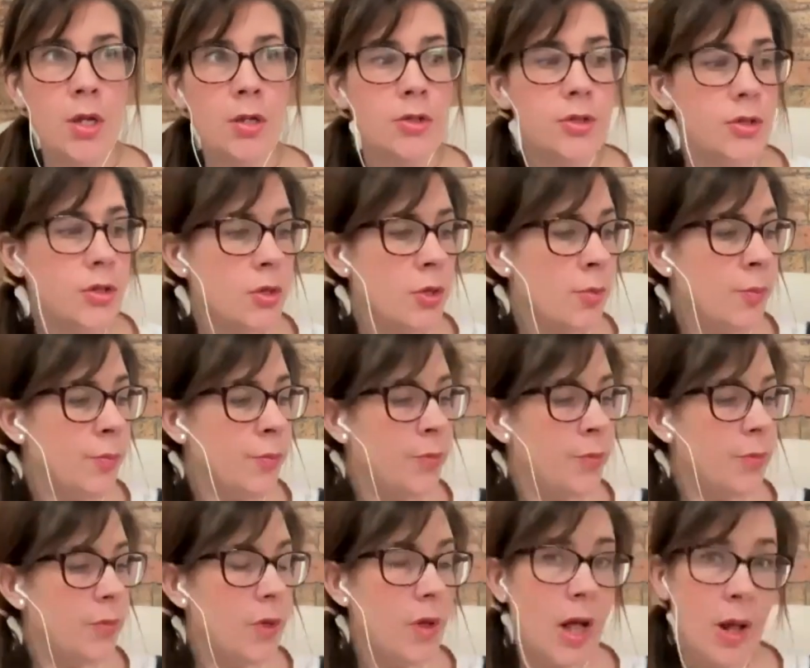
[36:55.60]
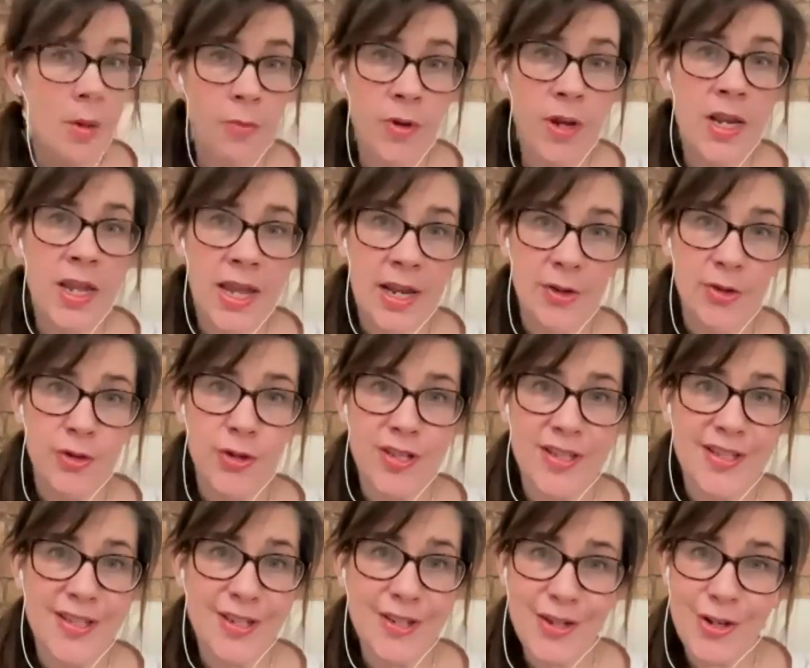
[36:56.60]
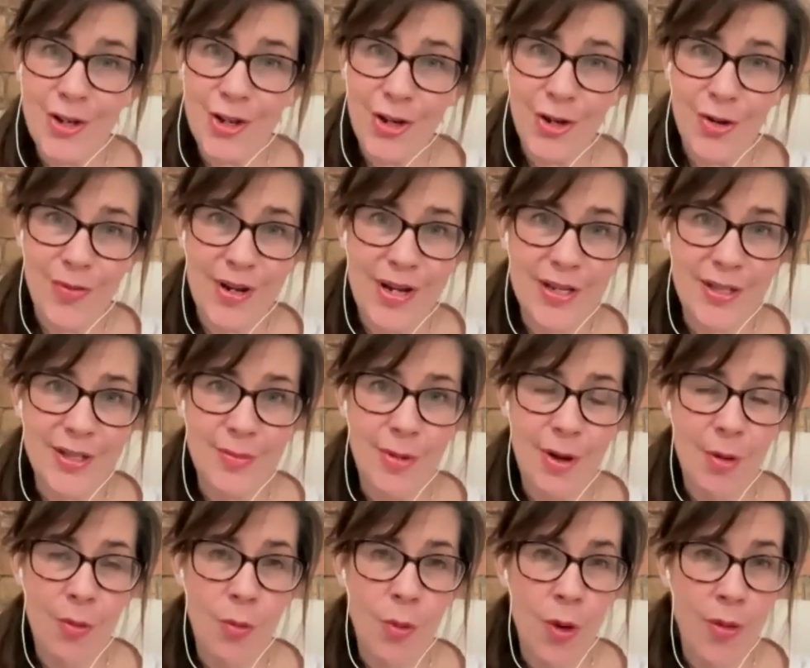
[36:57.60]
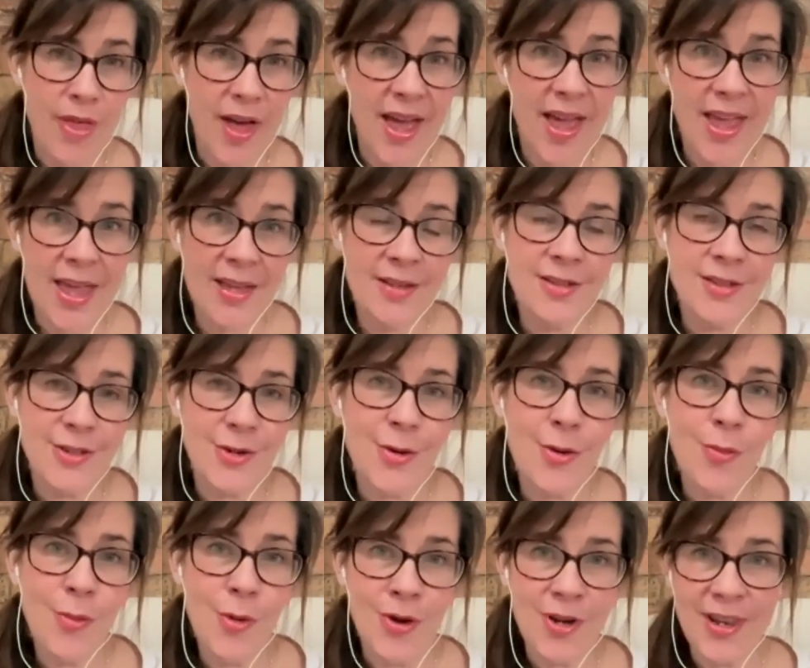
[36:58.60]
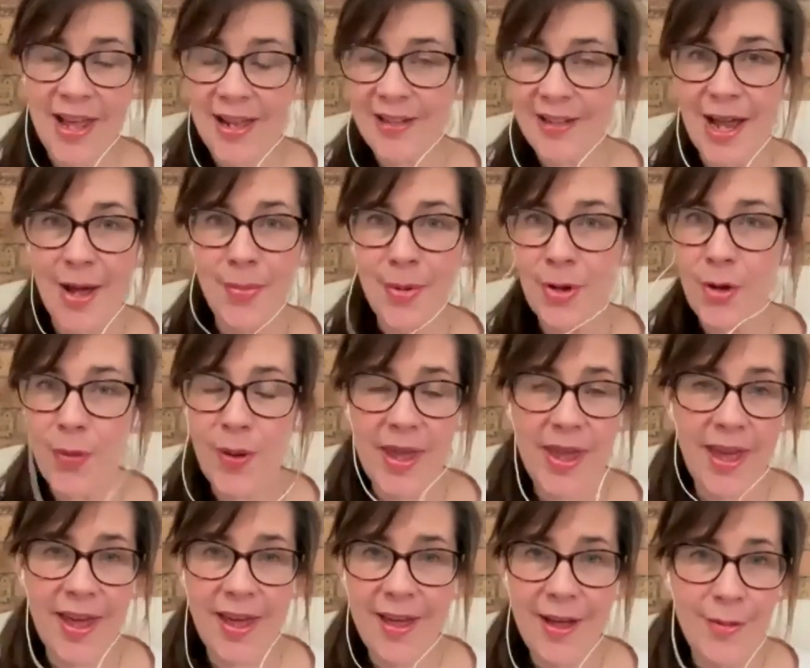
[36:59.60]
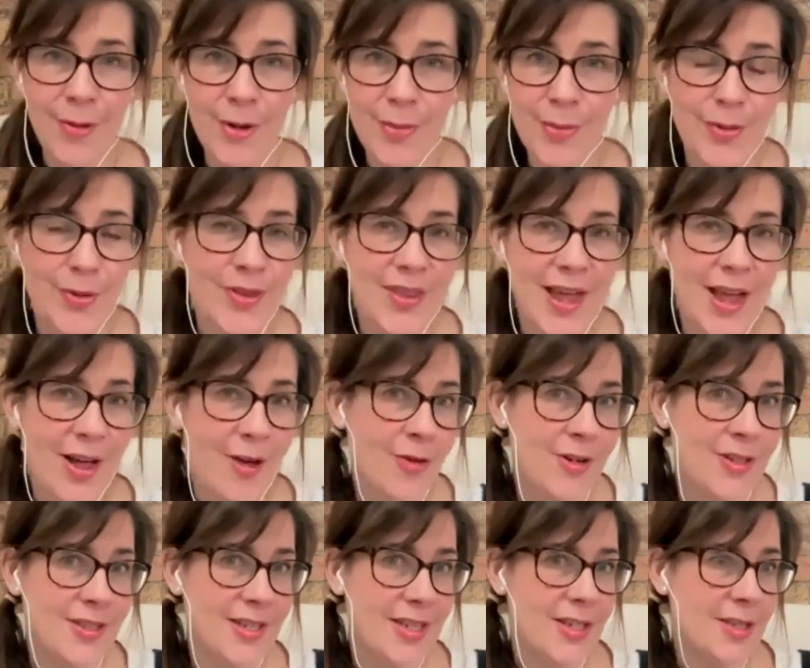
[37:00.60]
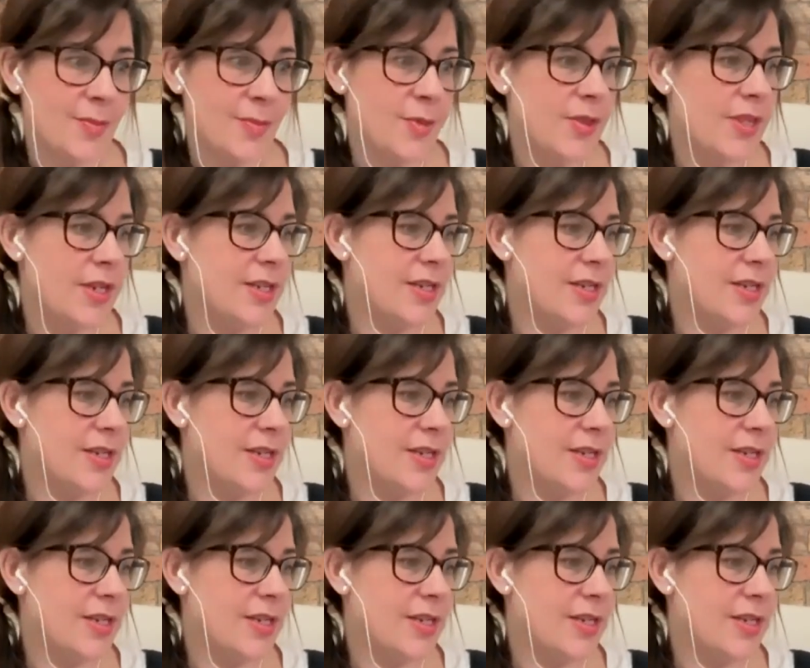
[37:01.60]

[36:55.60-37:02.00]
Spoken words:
Some, I'm really interested and curious about what that is. So I want that to happen quicker. I want to put that on a 6-month